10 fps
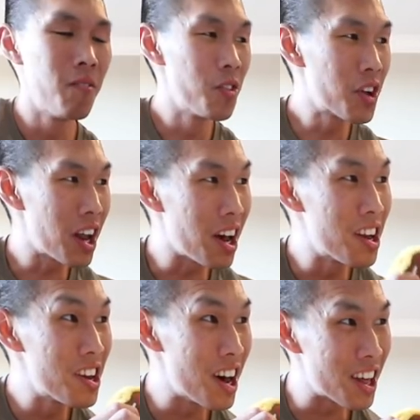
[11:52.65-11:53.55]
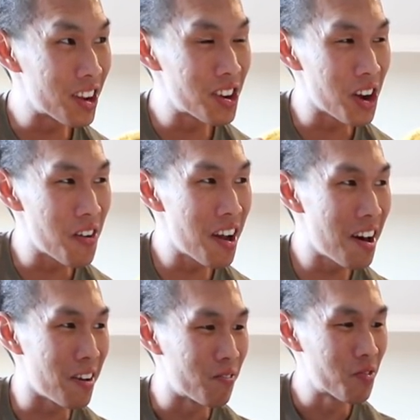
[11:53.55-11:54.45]
You got another
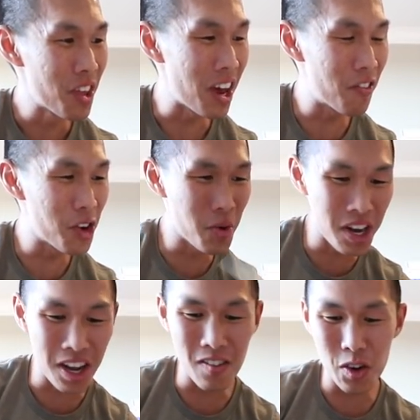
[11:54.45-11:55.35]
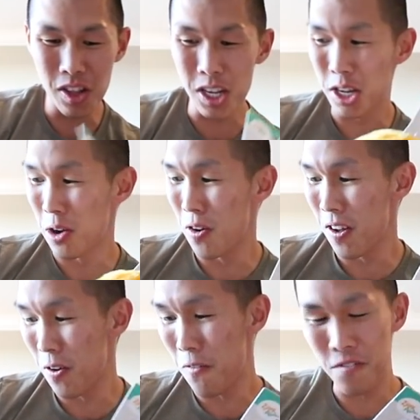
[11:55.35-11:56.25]
donut. Everyone gives you this
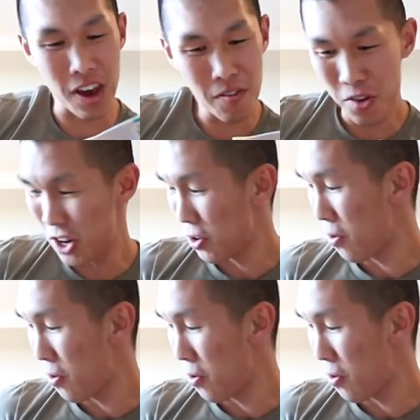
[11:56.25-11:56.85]
donut, your favorite